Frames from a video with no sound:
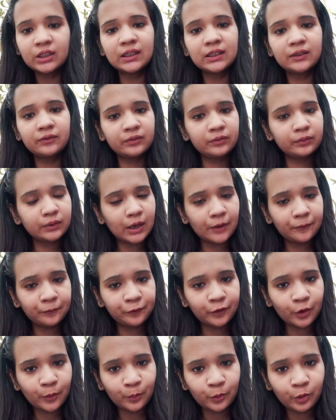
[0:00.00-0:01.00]
it will come
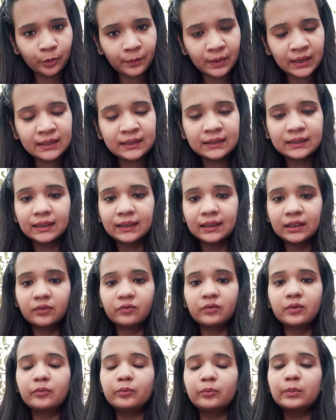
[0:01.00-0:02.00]
from moments, and it
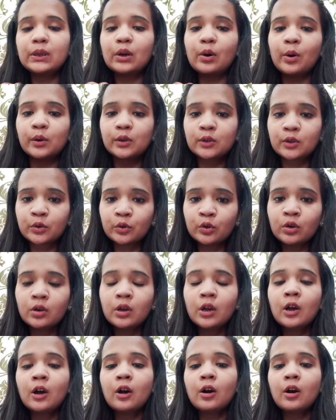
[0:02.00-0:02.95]
will be also